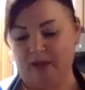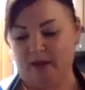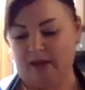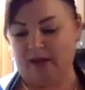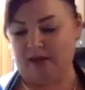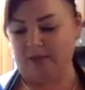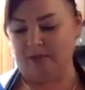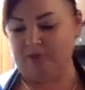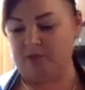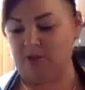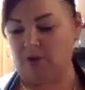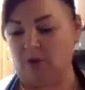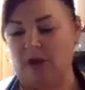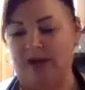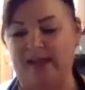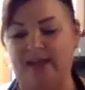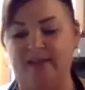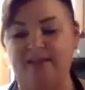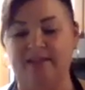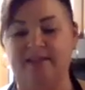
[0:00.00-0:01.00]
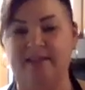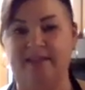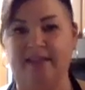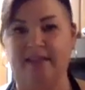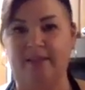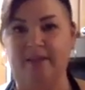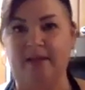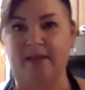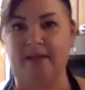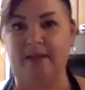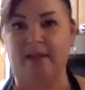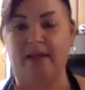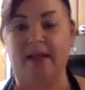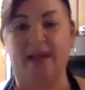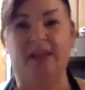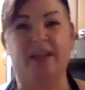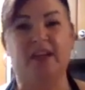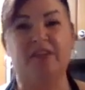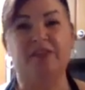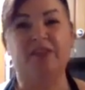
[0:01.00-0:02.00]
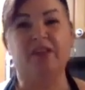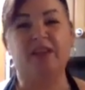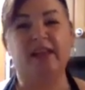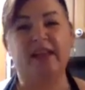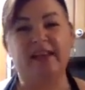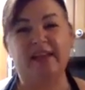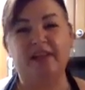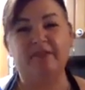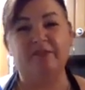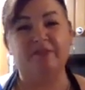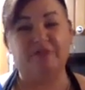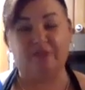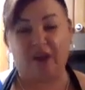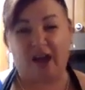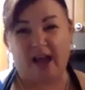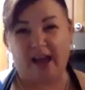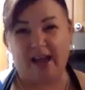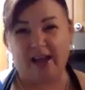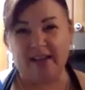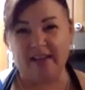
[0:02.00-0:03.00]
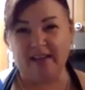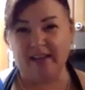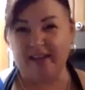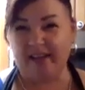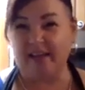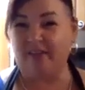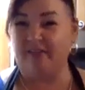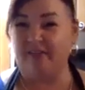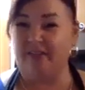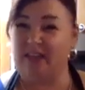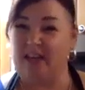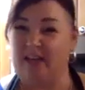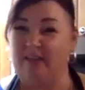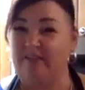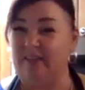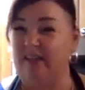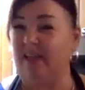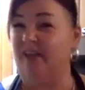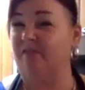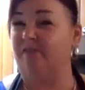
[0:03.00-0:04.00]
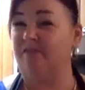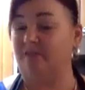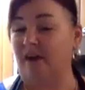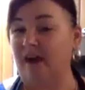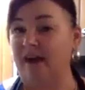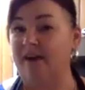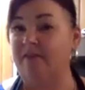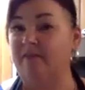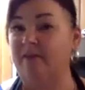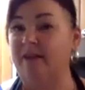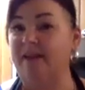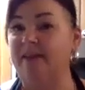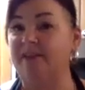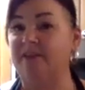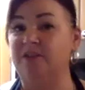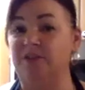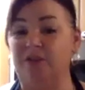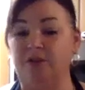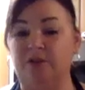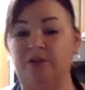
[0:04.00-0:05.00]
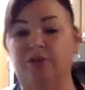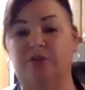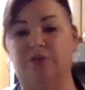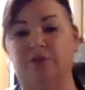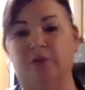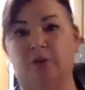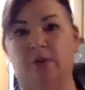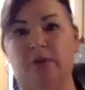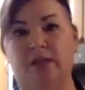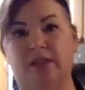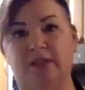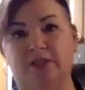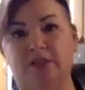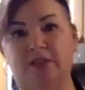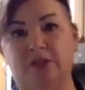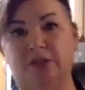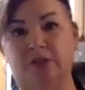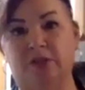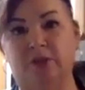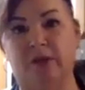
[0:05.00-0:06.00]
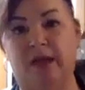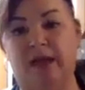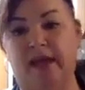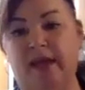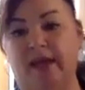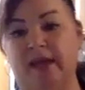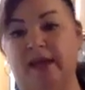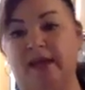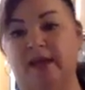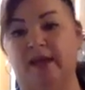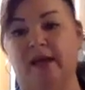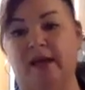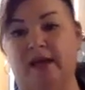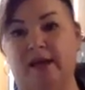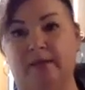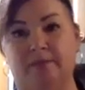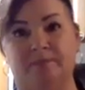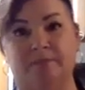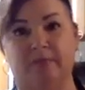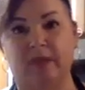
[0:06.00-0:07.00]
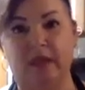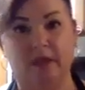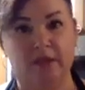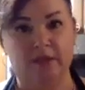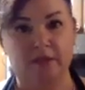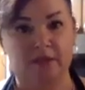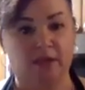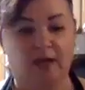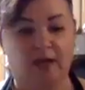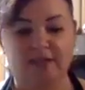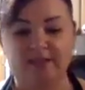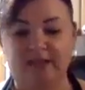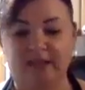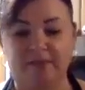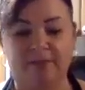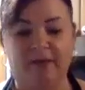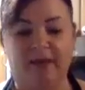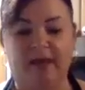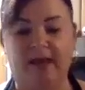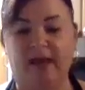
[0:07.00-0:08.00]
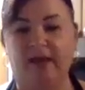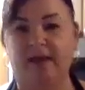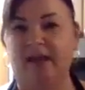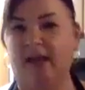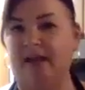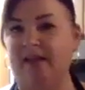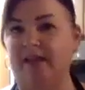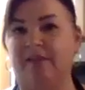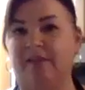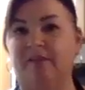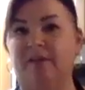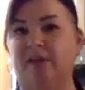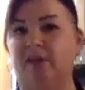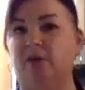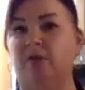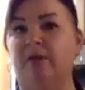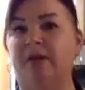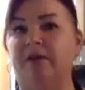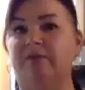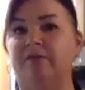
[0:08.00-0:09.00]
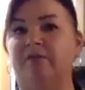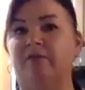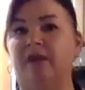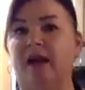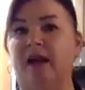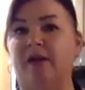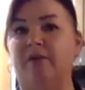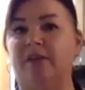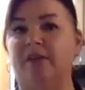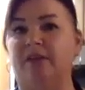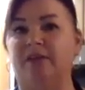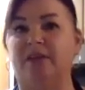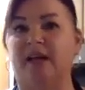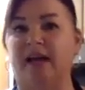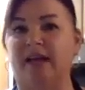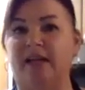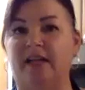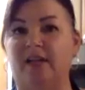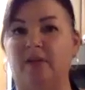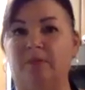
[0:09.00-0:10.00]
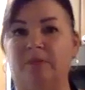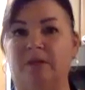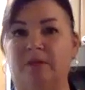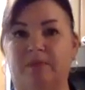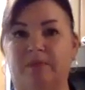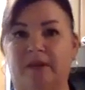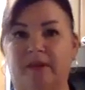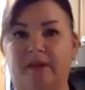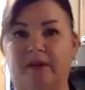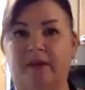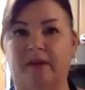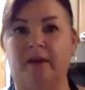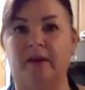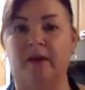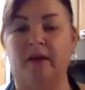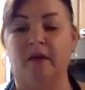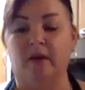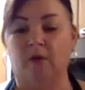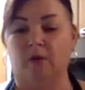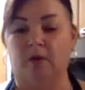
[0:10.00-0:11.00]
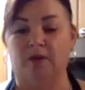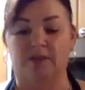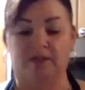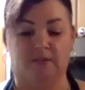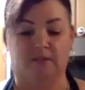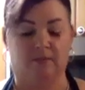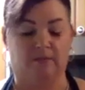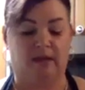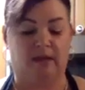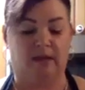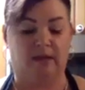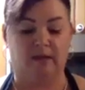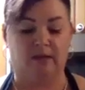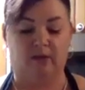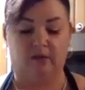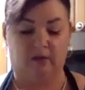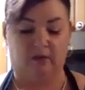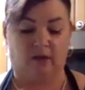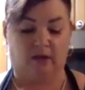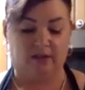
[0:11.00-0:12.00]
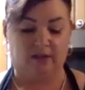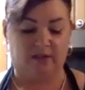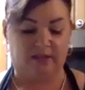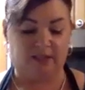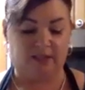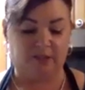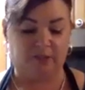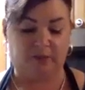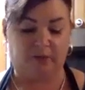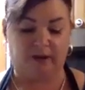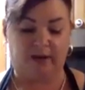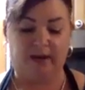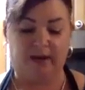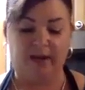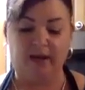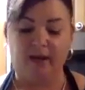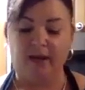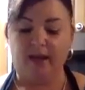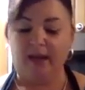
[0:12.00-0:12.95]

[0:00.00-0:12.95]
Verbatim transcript: Um, so I can steam it, and then if you like it fried, like a kind of like a fried rice, you could throw it into a um, saute pan and give it a quick fry with a tiny little bit of butter or some uh, nonstick spray,